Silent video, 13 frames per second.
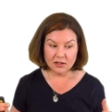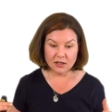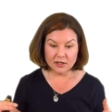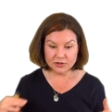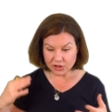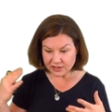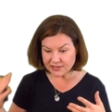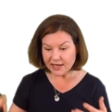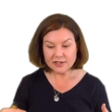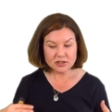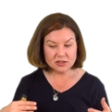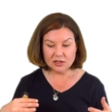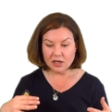our
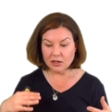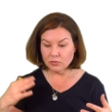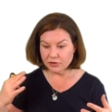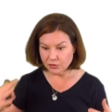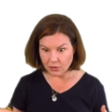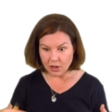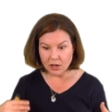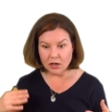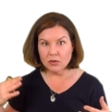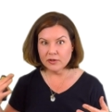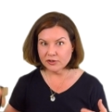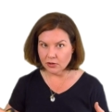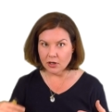transaction log would
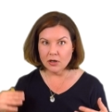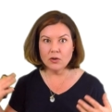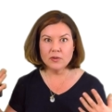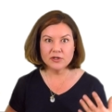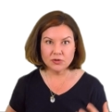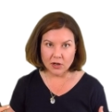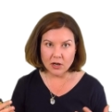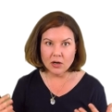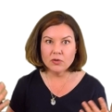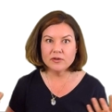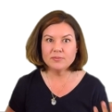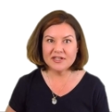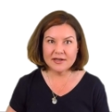grow and grow and grow
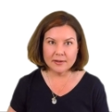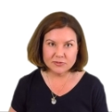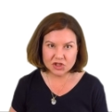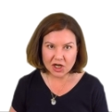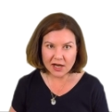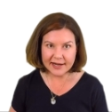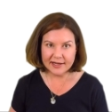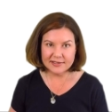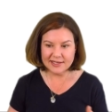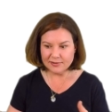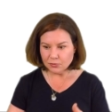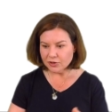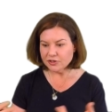and become giant.
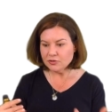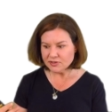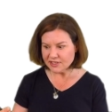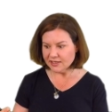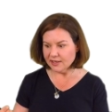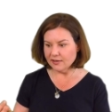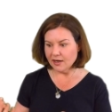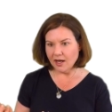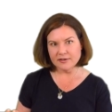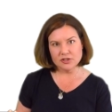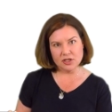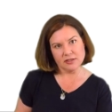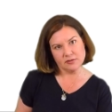And we're using it
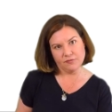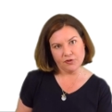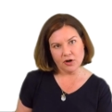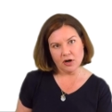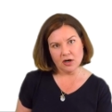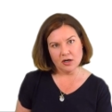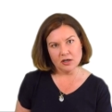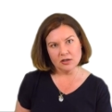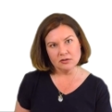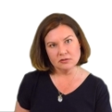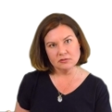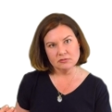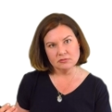not just for our
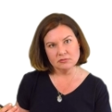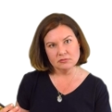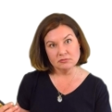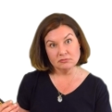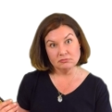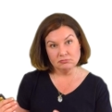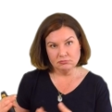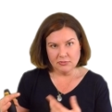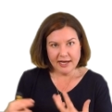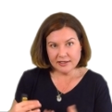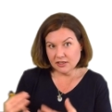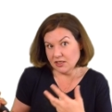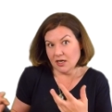
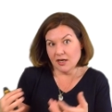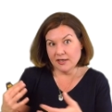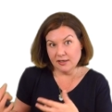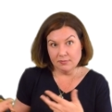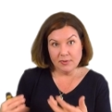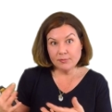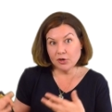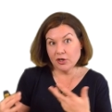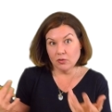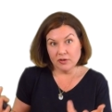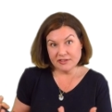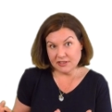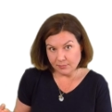Hekaton and memory
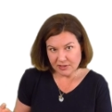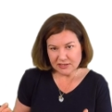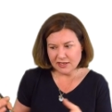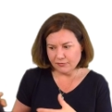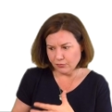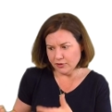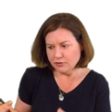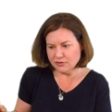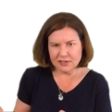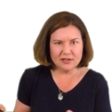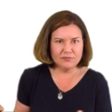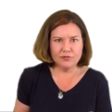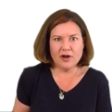OLTP stuff, we're
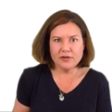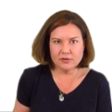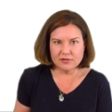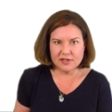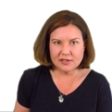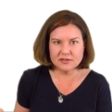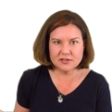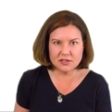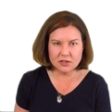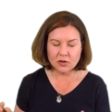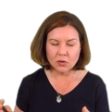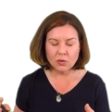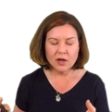using it for other things
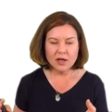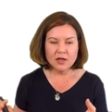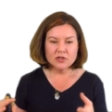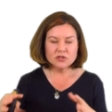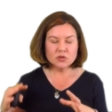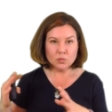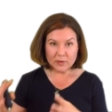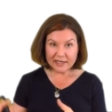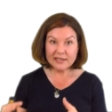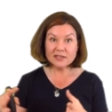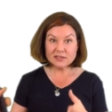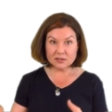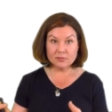too. So we
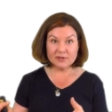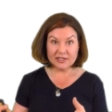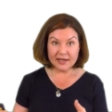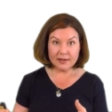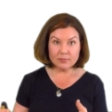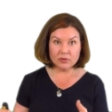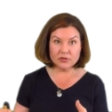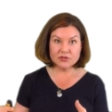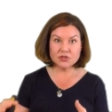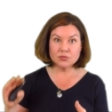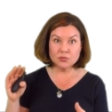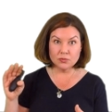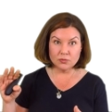need to be able
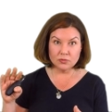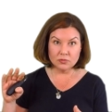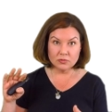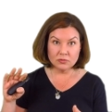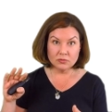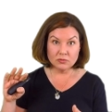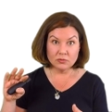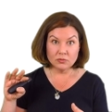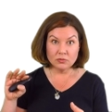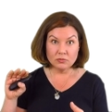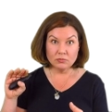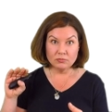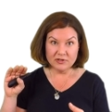to,
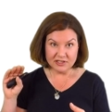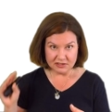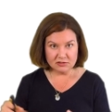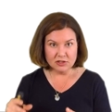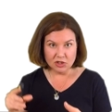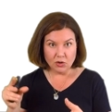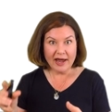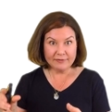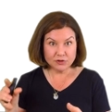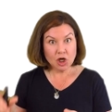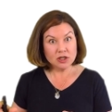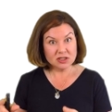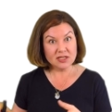you know, have
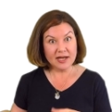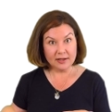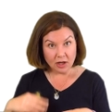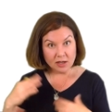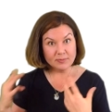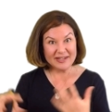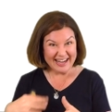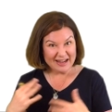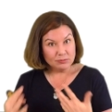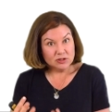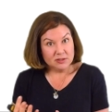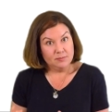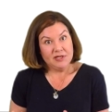chunks of that log be
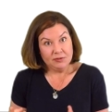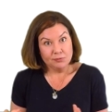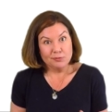able to be